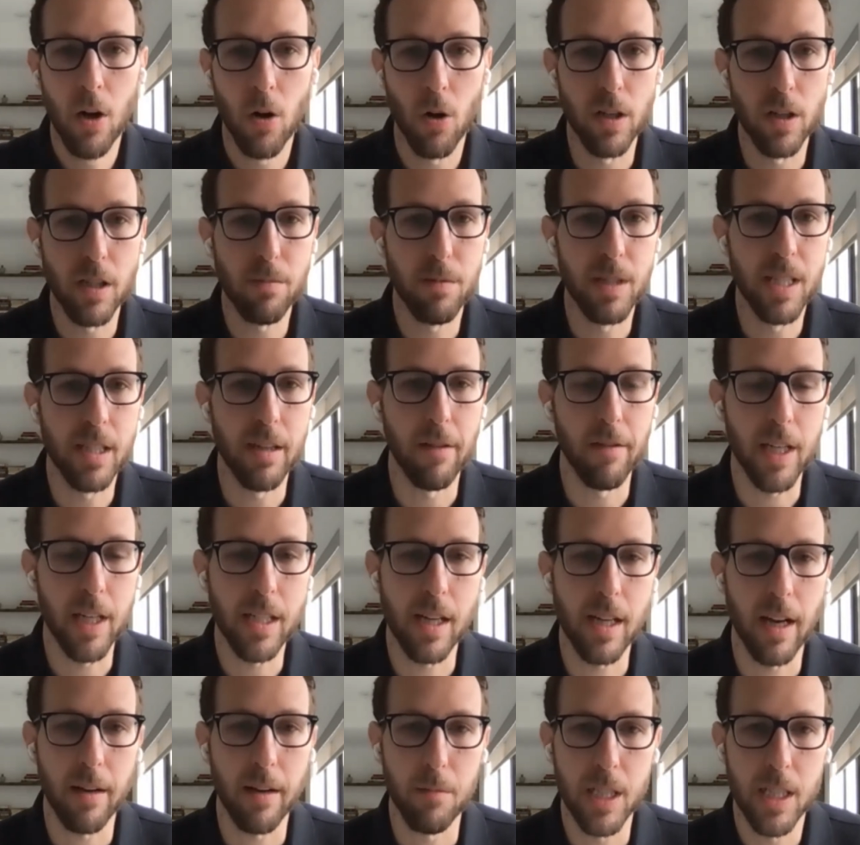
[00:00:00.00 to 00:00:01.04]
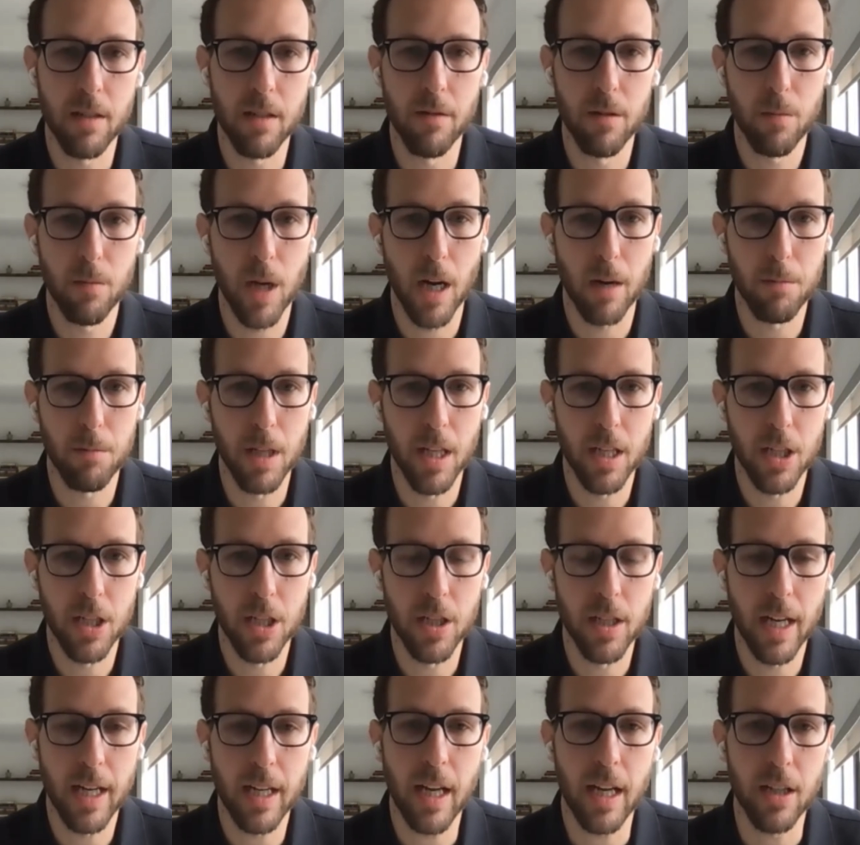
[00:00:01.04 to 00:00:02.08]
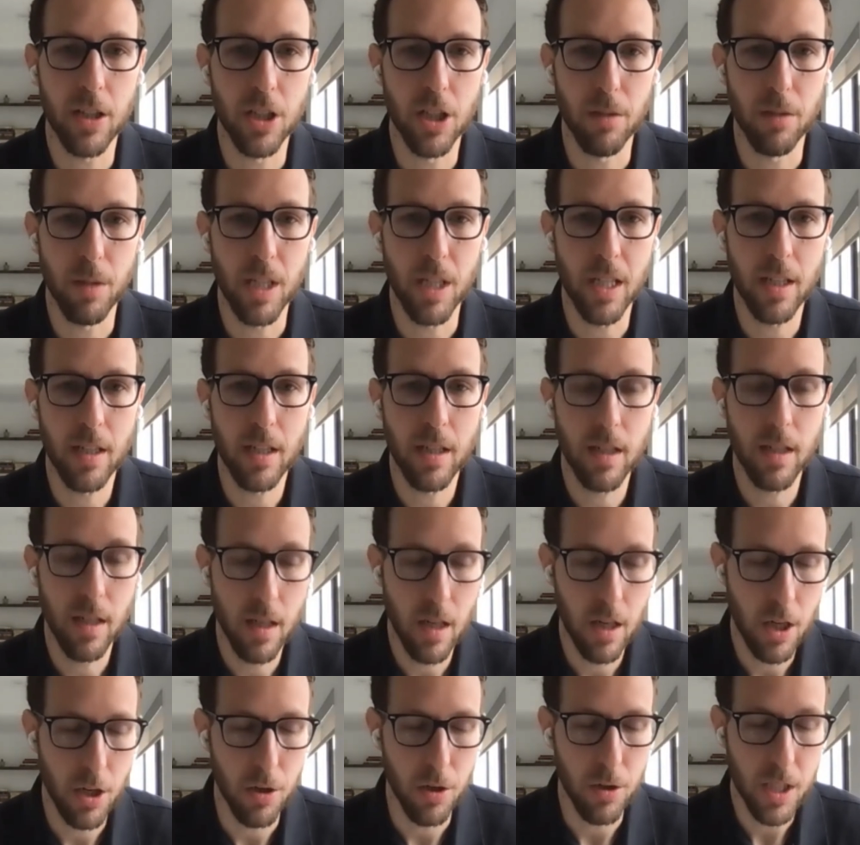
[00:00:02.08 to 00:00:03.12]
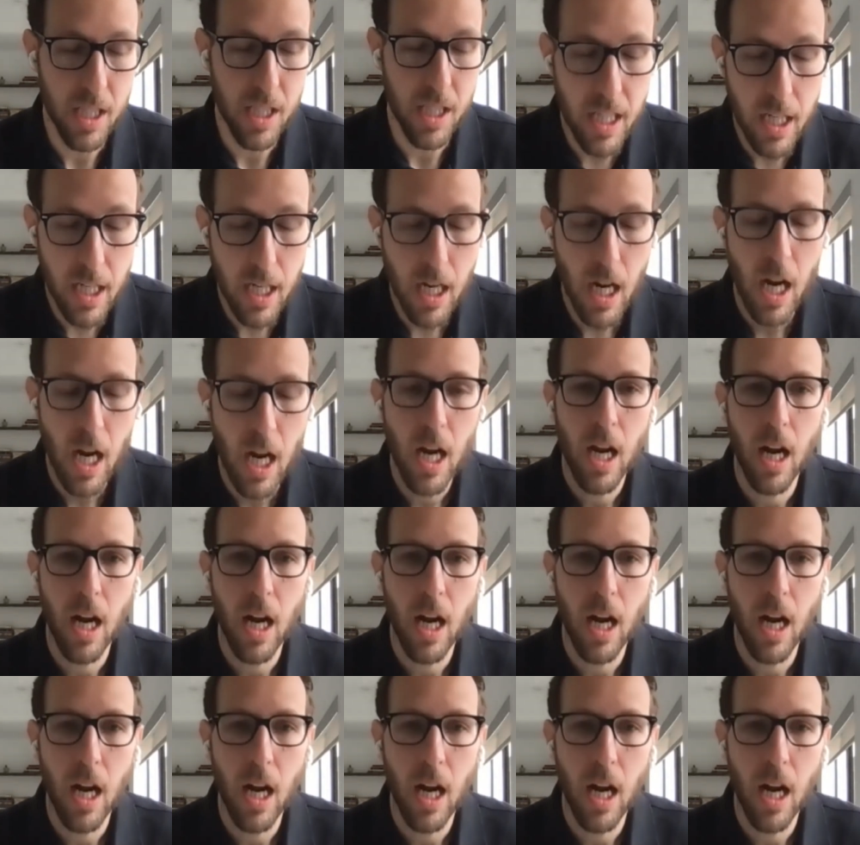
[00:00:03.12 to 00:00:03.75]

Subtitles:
or specific segments of the population like LGBTQT,